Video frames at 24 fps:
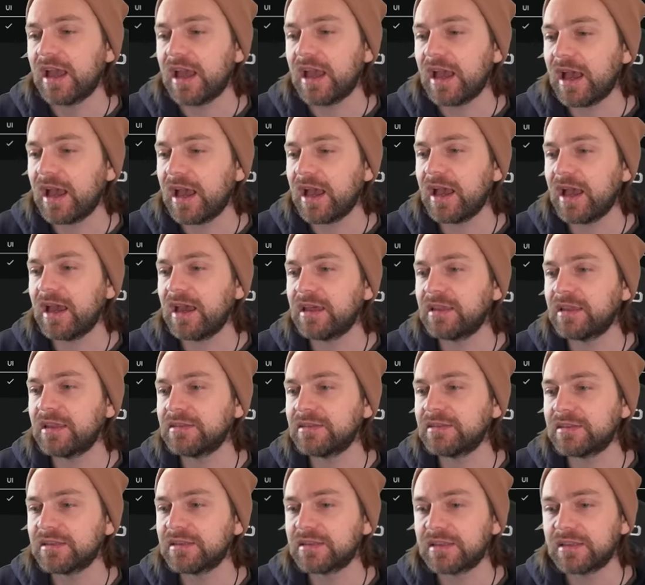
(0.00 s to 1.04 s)

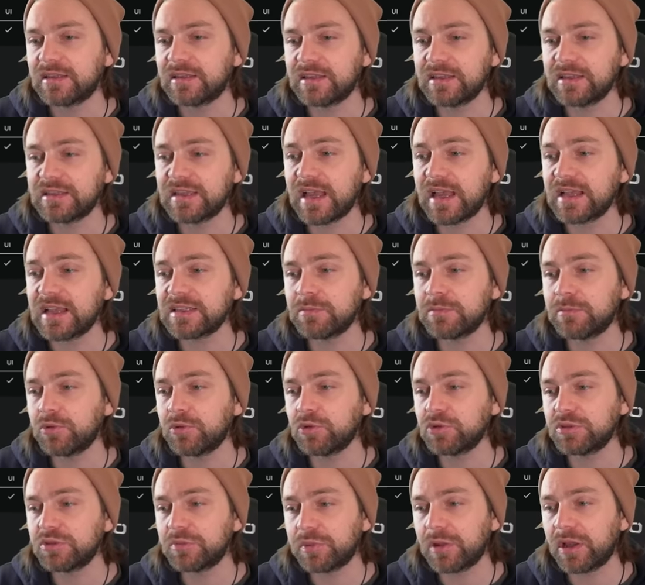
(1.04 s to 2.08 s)
And this has a
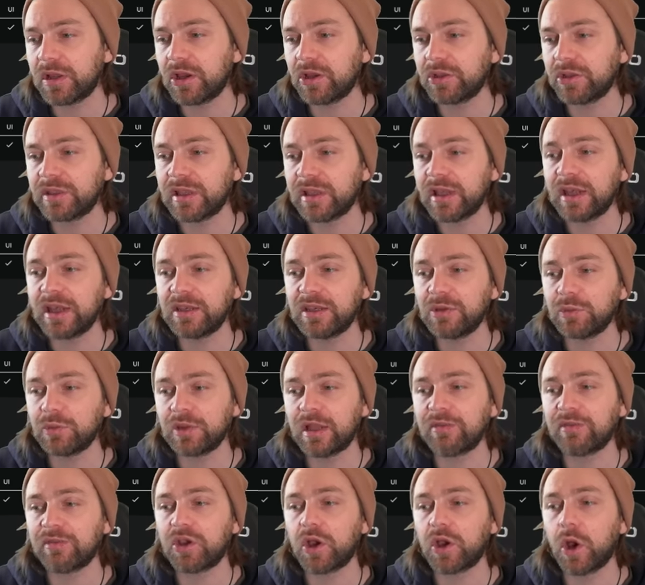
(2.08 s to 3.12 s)
multiplayer online. It will
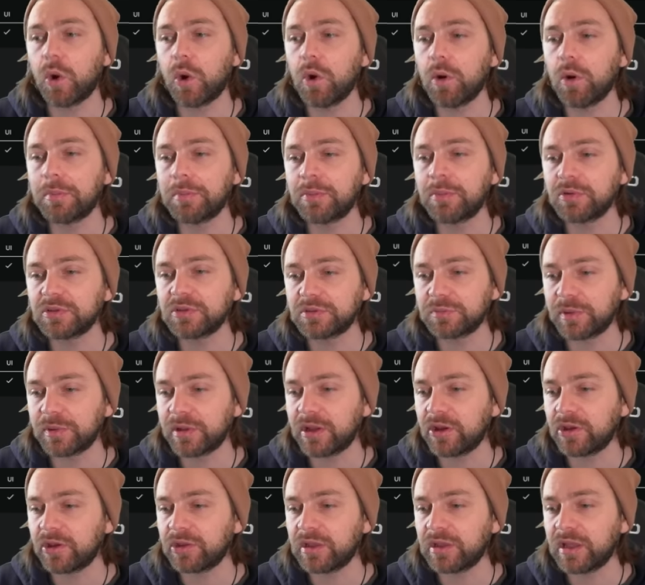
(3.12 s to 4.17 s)
have a co-op
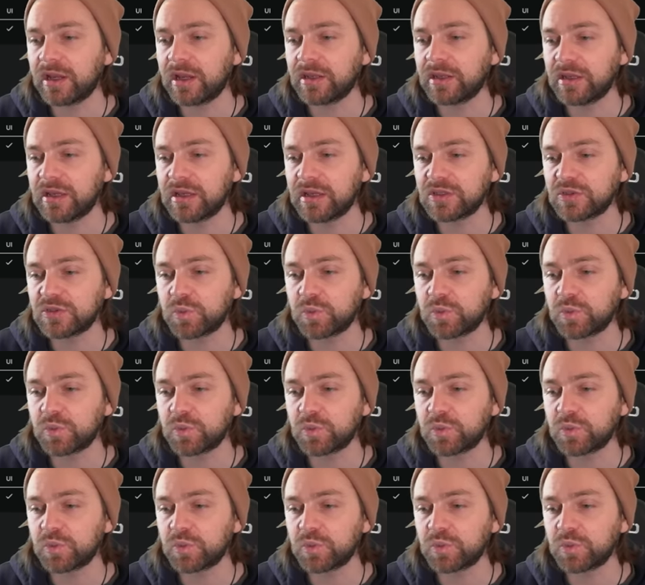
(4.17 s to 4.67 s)
multiplayer online as